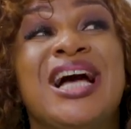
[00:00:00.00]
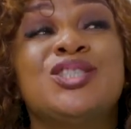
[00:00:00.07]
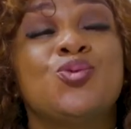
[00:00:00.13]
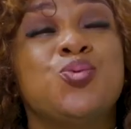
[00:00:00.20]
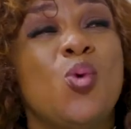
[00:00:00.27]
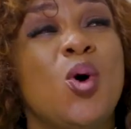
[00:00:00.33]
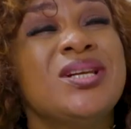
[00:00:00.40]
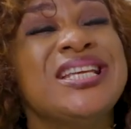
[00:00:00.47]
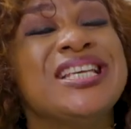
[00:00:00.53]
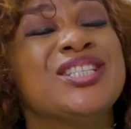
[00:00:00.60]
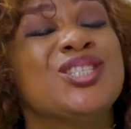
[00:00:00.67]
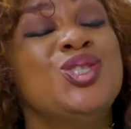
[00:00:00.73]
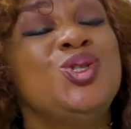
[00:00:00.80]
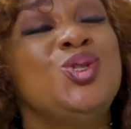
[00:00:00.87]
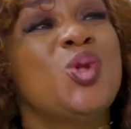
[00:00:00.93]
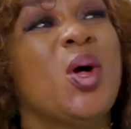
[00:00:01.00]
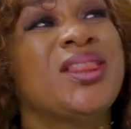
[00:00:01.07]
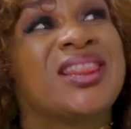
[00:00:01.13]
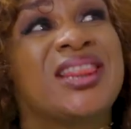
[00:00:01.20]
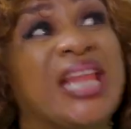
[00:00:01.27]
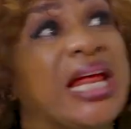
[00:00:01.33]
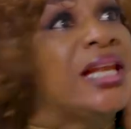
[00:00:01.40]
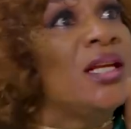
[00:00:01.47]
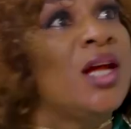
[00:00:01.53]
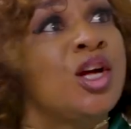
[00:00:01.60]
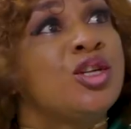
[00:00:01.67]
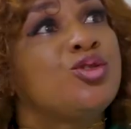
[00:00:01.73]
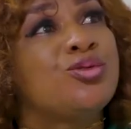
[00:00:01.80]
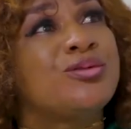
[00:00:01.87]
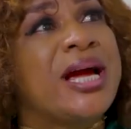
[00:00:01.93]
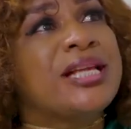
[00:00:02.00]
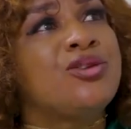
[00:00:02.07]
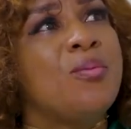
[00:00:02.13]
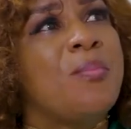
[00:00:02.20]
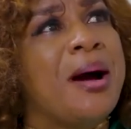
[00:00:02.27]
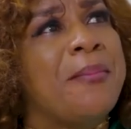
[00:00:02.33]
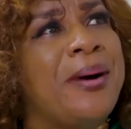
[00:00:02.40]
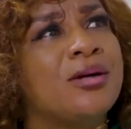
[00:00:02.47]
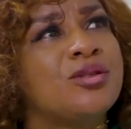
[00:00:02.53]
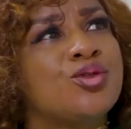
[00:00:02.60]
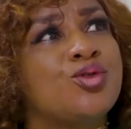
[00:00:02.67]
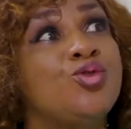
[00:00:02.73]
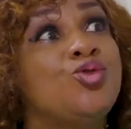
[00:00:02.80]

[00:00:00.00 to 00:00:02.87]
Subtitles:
that one is nothing to write home about.